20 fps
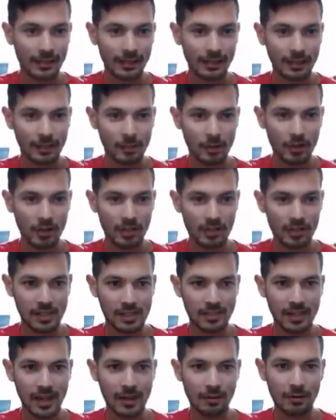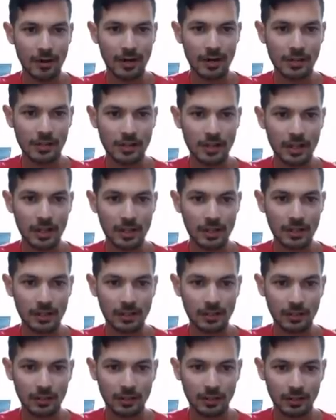Um, you can see the date range
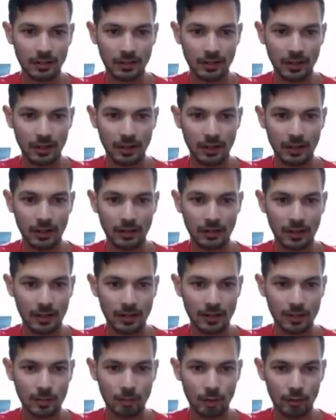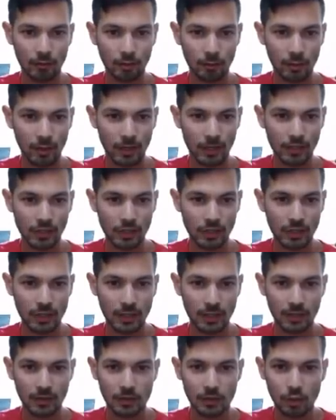there, and that's the profit margin.
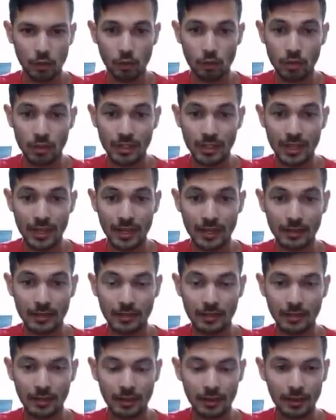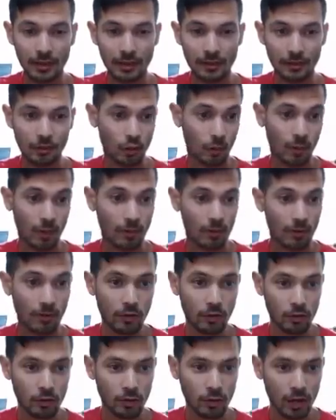So to get uh, the top line
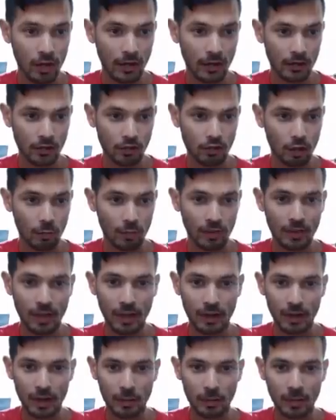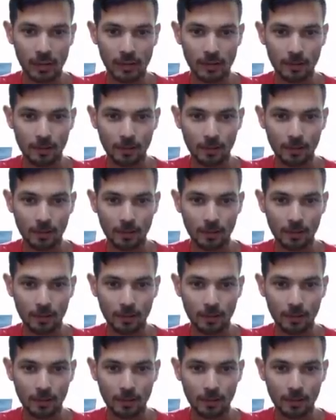revenue, I just copied that number.